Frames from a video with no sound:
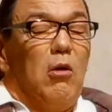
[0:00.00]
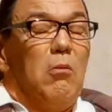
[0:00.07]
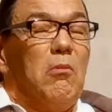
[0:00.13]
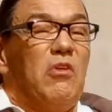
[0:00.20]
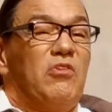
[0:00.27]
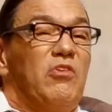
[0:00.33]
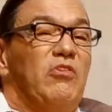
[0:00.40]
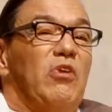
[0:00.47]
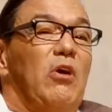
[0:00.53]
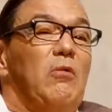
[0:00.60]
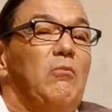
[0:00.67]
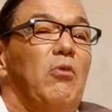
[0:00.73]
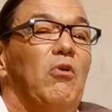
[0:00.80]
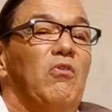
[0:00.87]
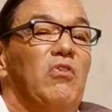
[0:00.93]
Mr.
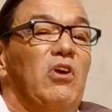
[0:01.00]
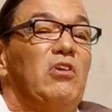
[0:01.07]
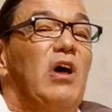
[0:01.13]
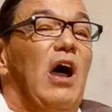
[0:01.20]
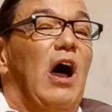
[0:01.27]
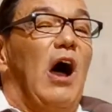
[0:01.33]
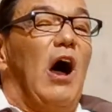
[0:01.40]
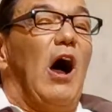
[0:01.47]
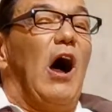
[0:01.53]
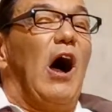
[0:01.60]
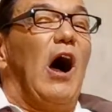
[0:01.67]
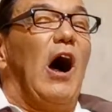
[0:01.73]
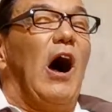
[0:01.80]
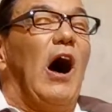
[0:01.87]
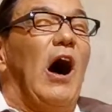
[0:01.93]
Turnbull said,
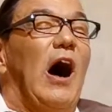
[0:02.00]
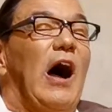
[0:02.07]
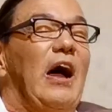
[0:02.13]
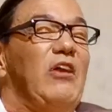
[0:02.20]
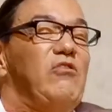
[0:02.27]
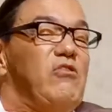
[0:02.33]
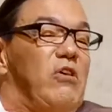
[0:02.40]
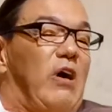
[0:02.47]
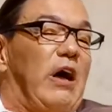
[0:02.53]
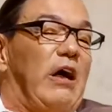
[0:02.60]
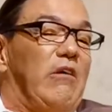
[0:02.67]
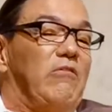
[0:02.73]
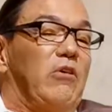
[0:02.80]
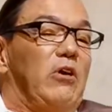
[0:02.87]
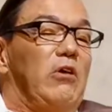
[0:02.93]
I
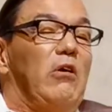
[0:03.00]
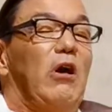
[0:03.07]
drive